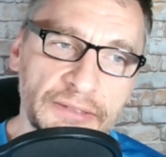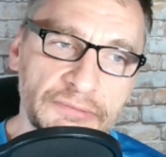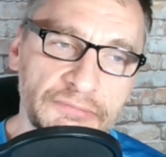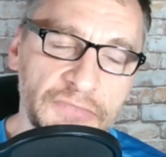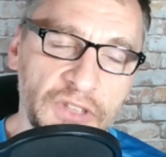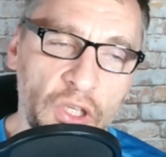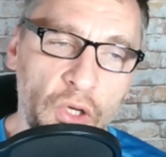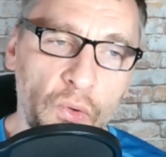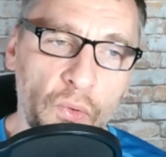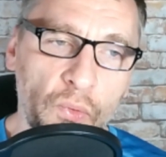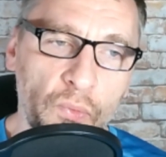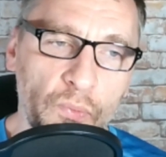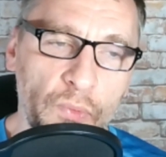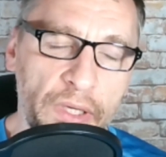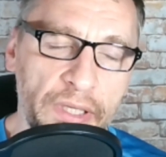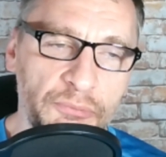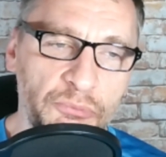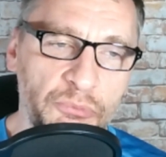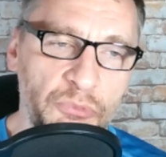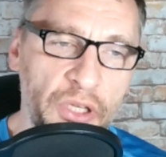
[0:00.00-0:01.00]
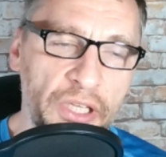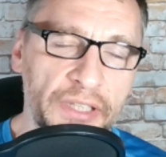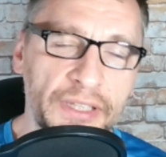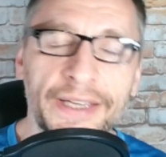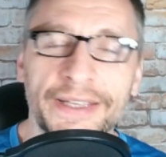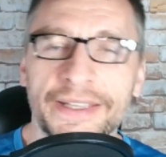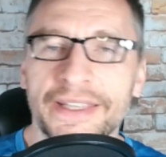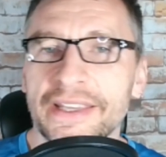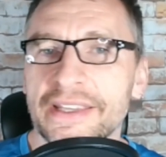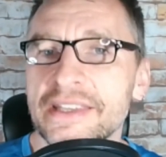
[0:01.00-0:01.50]
you know,
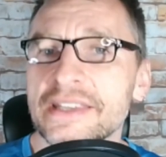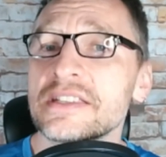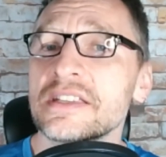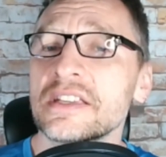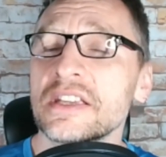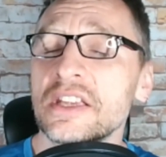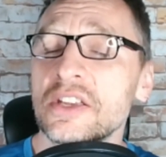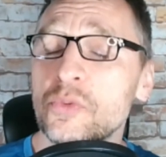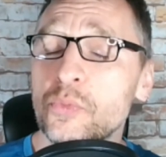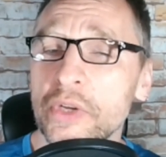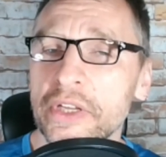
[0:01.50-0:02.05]
I guess it